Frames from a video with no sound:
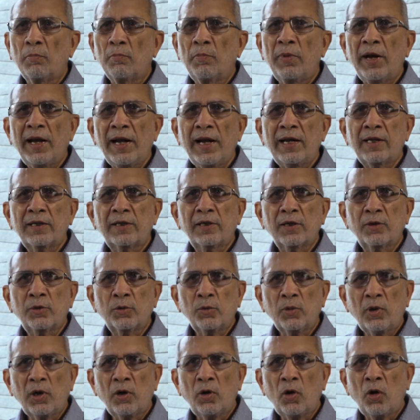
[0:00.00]
braked
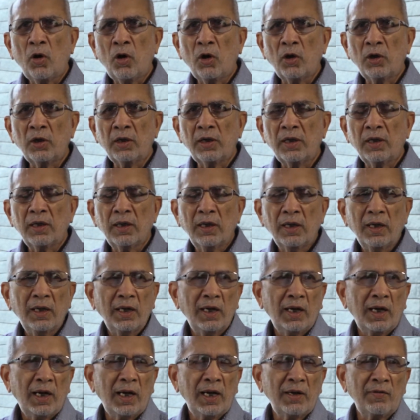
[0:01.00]
to a halt.
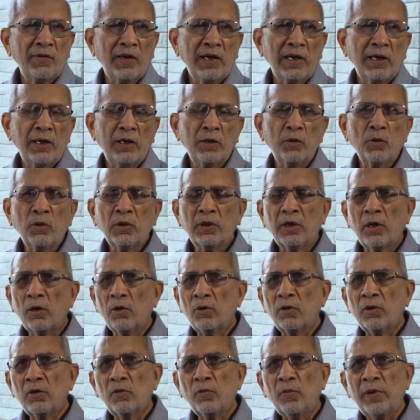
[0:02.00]
And when I looked
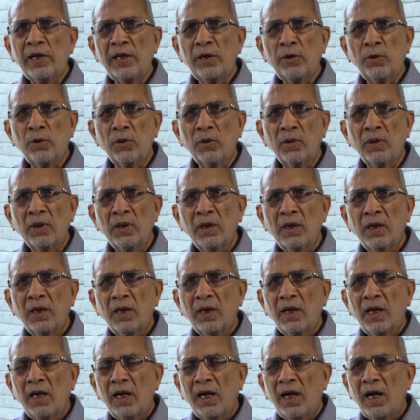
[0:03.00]
out of the window,
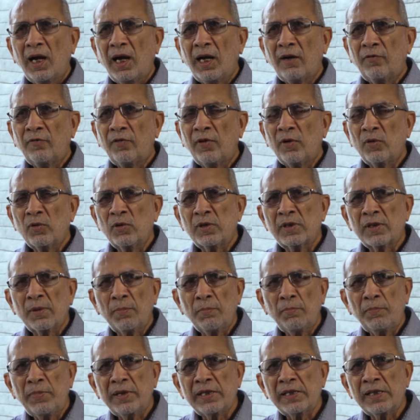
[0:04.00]
I found
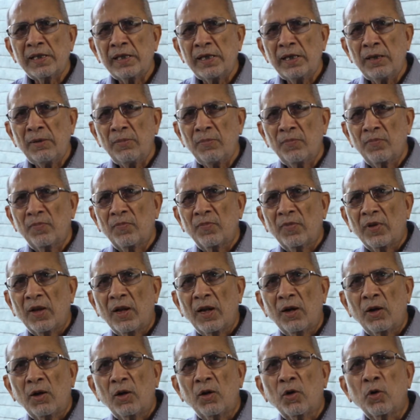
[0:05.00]
some busy
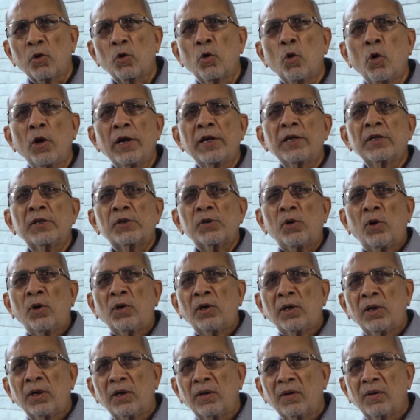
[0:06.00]
goings
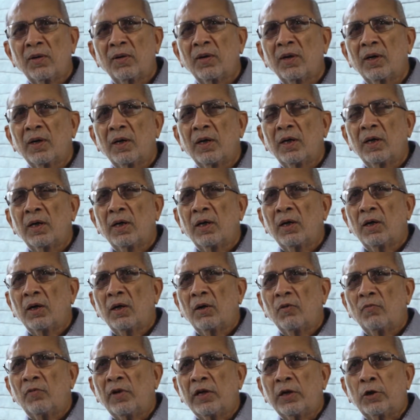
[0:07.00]
on
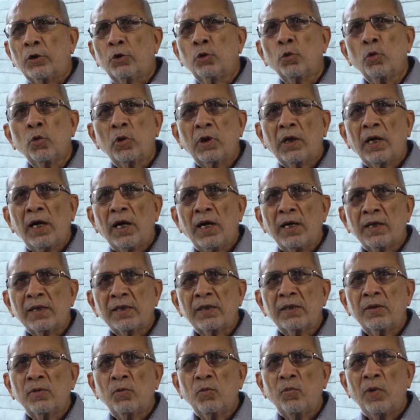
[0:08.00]
with two
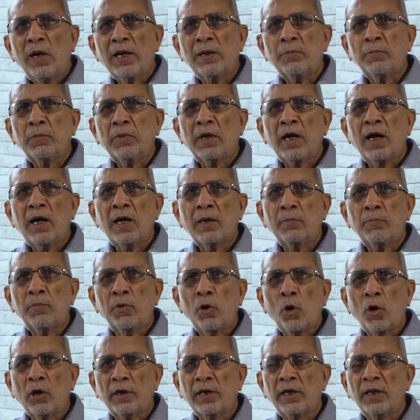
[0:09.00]
cars, one car
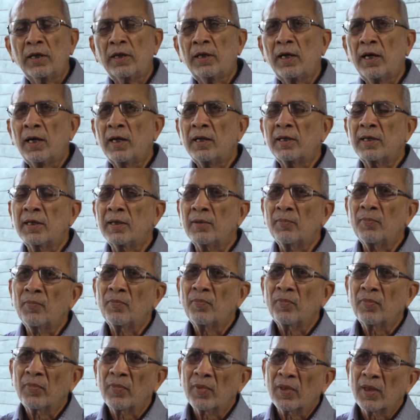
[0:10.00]
blocking the other,
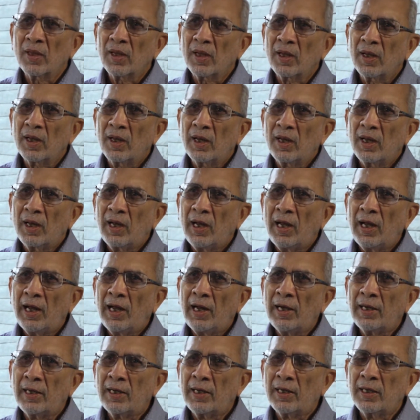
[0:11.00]

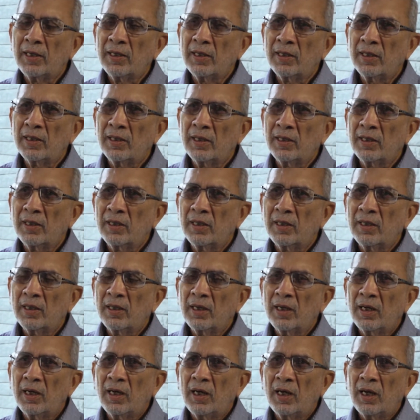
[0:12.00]
and
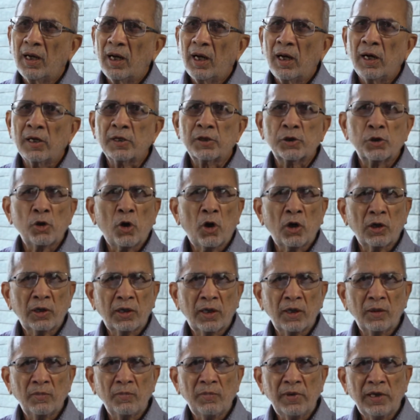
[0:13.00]
a
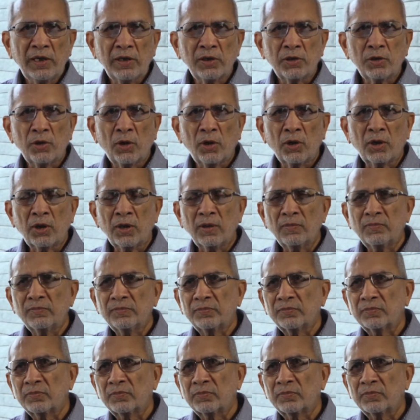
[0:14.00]
shot being shot.